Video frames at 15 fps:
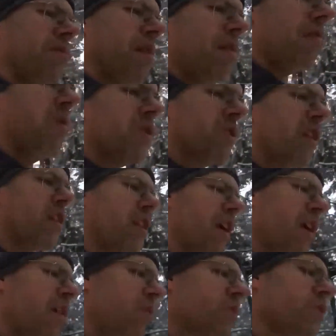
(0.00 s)
it was
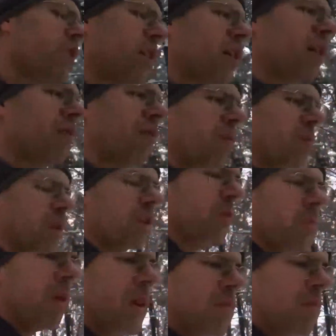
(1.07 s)
details I got from these
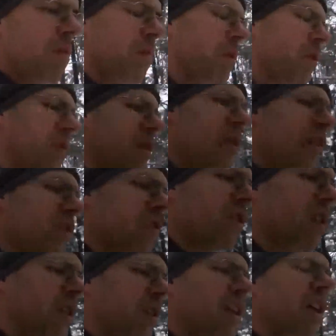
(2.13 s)
people. I'm not gonna
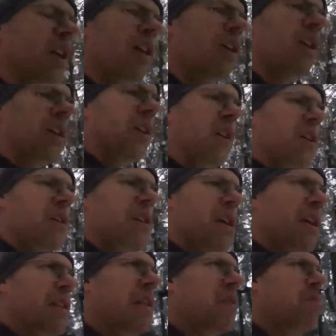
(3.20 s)
say
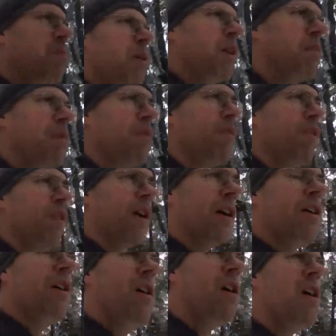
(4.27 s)
it didn't bring me
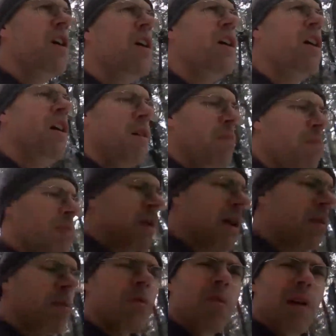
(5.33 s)
far, but
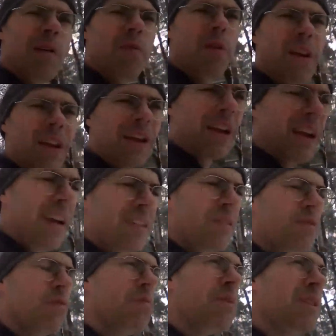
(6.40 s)
I would really, really hate
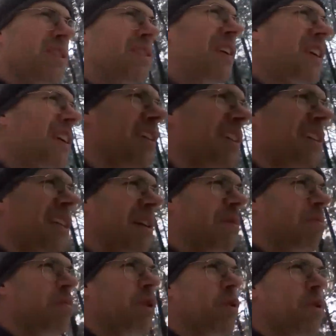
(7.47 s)
to mistaken
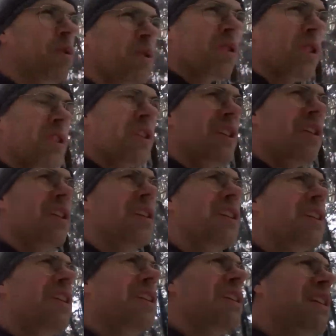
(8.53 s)
abuse,
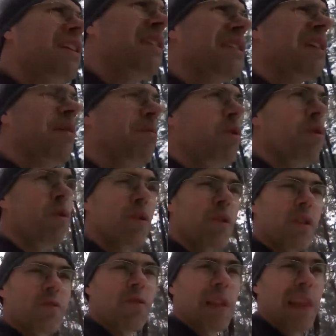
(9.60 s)

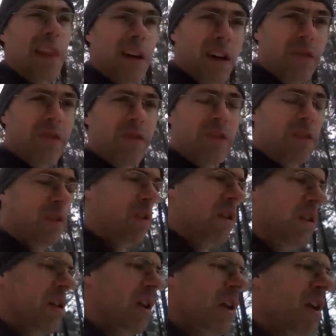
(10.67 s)
abuse with love,
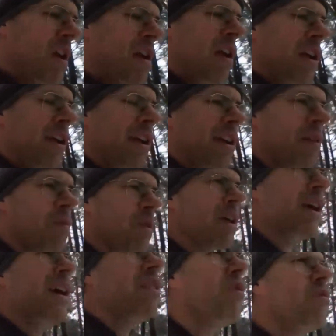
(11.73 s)
and I would
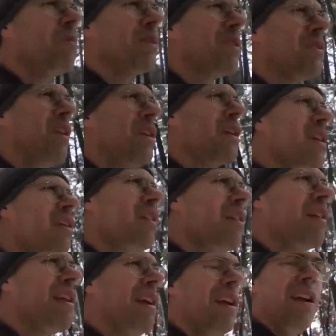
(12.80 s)
hate to
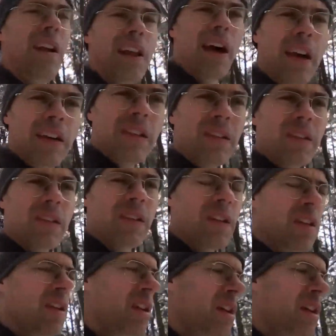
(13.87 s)
mistaken lies.